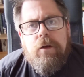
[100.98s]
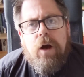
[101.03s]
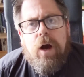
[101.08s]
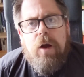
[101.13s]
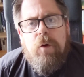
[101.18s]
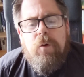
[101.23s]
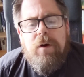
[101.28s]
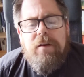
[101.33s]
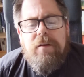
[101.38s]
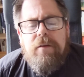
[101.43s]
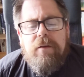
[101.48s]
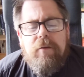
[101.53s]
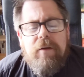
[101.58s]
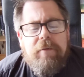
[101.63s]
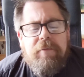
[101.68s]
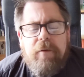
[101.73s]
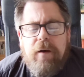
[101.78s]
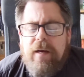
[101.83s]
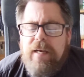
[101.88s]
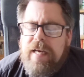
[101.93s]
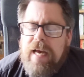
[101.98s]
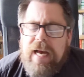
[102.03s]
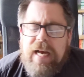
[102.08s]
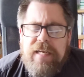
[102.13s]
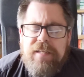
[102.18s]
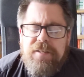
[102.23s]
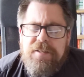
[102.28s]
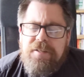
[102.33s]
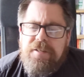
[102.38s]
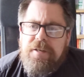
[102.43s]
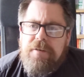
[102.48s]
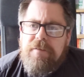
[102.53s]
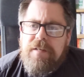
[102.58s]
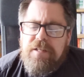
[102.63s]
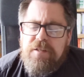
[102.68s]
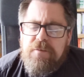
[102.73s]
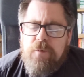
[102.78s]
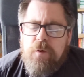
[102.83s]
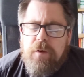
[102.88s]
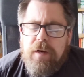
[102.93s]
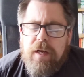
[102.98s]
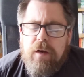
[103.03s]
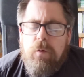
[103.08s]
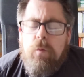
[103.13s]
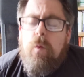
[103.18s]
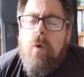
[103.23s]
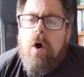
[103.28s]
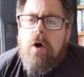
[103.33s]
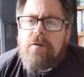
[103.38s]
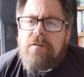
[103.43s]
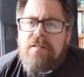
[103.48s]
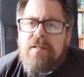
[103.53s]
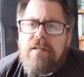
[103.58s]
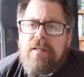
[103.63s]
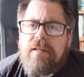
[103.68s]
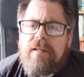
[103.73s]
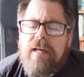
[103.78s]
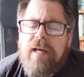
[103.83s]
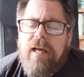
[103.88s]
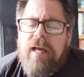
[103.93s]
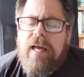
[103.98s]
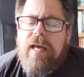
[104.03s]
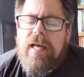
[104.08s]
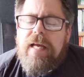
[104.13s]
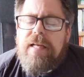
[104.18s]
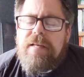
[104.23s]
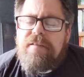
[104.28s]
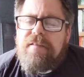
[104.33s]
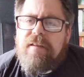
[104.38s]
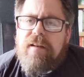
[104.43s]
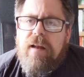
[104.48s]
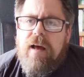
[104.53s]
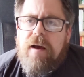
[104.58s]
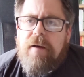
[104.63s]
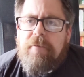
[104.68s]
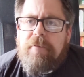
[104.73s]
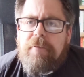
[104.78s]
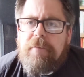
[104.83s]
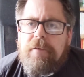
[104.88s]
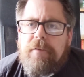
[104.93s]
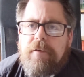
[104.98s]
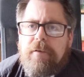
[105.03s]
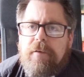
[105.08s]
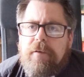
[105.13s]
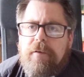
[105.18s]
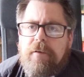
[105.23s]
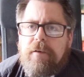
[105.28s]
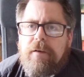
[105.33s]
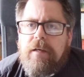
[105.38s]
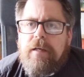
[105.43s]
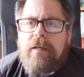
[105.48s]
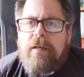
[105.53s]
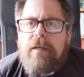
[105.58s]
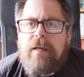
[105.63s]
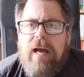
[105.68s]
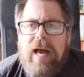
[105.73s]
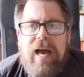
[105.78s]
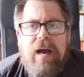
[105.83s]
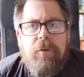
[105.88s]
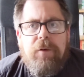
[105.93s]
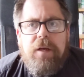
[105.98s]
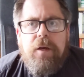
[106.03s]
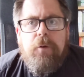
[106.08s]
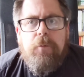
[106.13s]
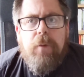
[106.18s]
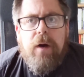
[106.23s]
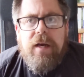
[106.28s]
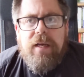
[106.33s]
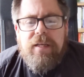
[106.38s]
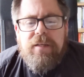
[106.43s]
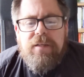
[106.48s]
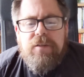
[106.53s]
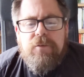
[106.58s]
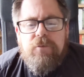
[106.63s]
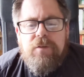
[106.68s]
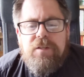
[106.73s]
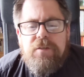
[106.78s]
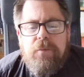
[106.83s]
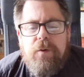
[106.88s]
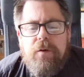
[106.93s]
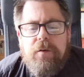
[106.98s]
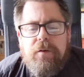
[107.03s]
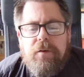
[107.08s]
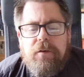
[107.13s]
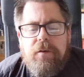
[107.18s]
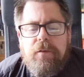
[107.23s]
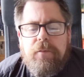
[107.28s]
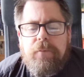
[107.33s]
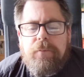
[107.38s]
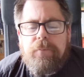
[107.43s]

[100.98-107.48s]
I wonder if I asked you this morning, what is love? How you might respond.